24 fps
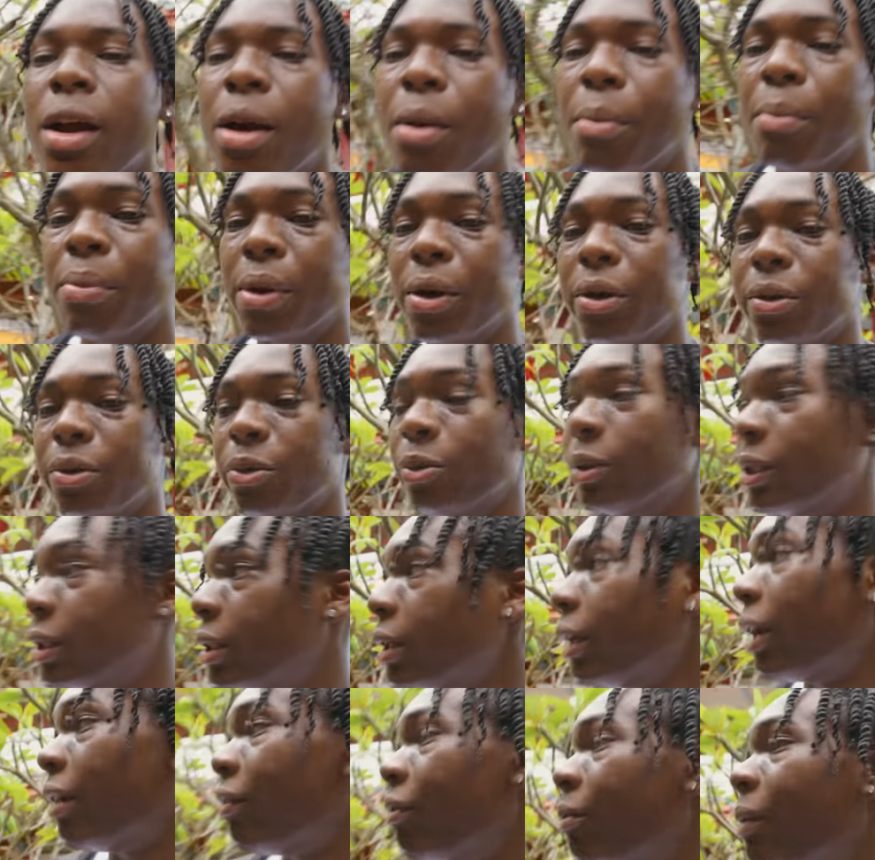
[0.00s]
But we still
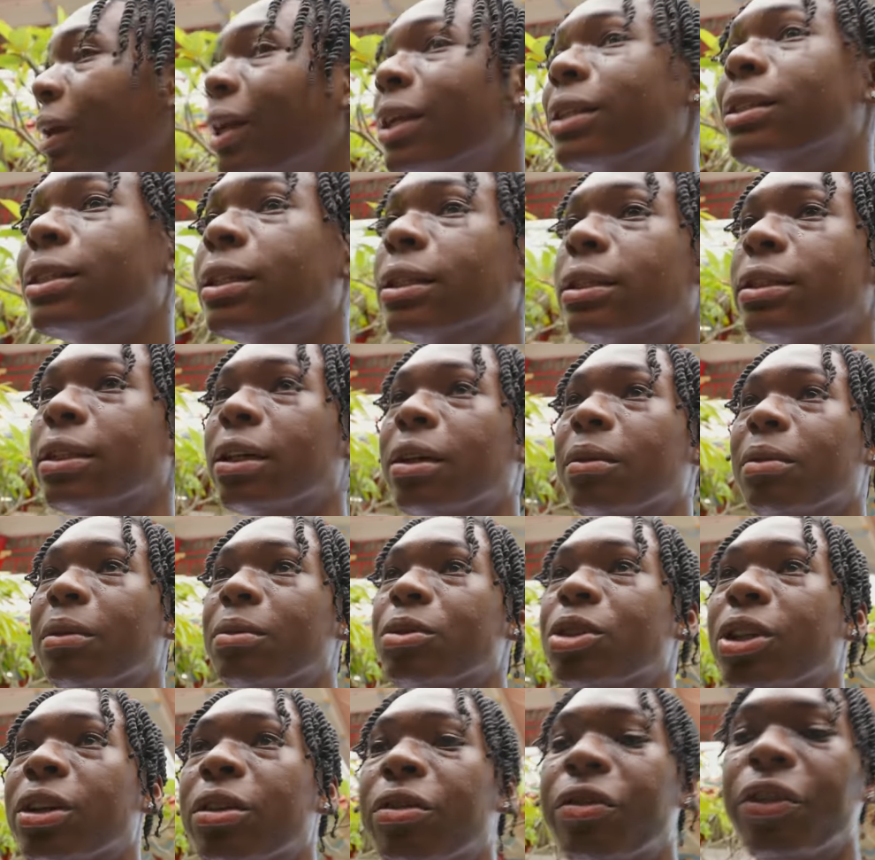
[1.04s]
haven't made it to the top. I'm
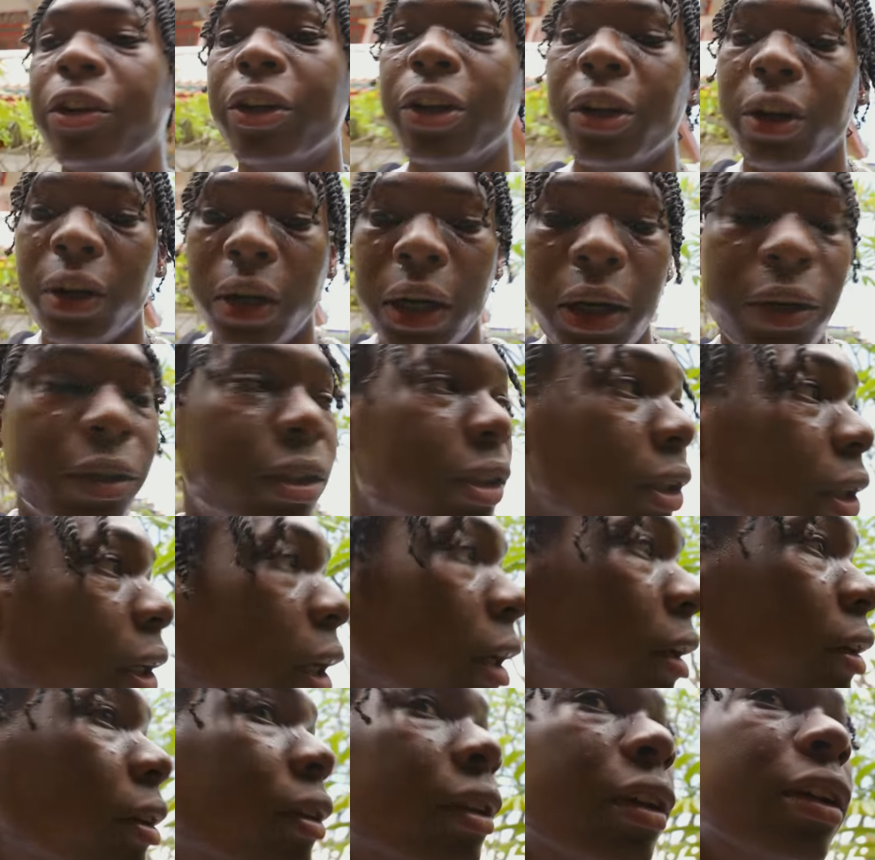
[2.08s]
trying to figure out how to
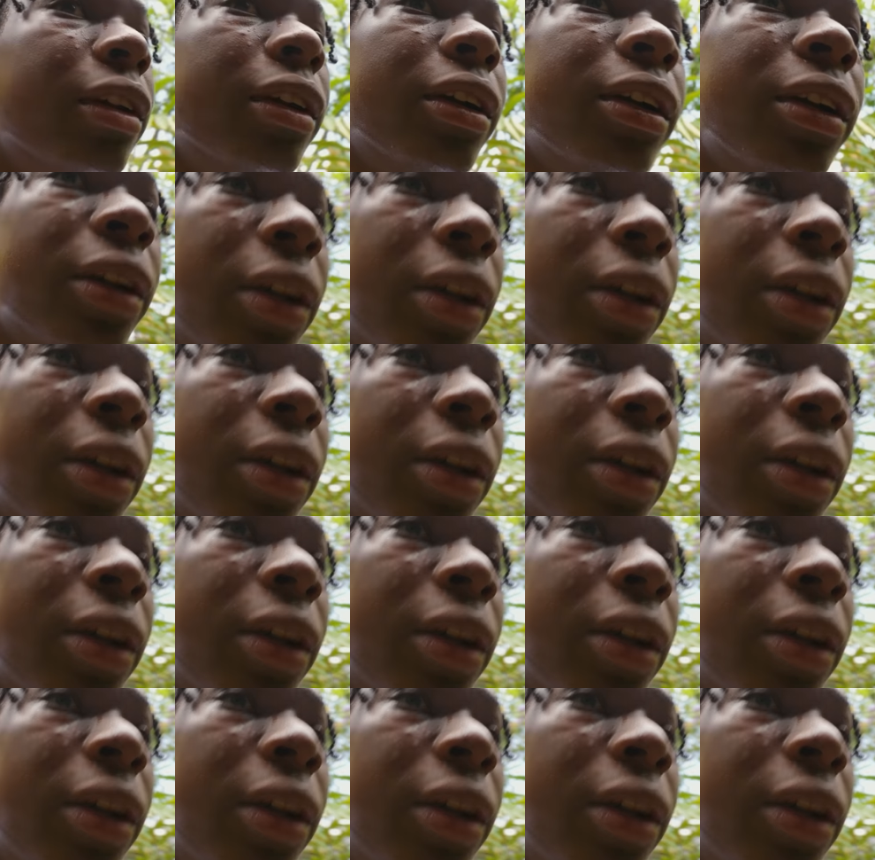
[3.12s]
get there.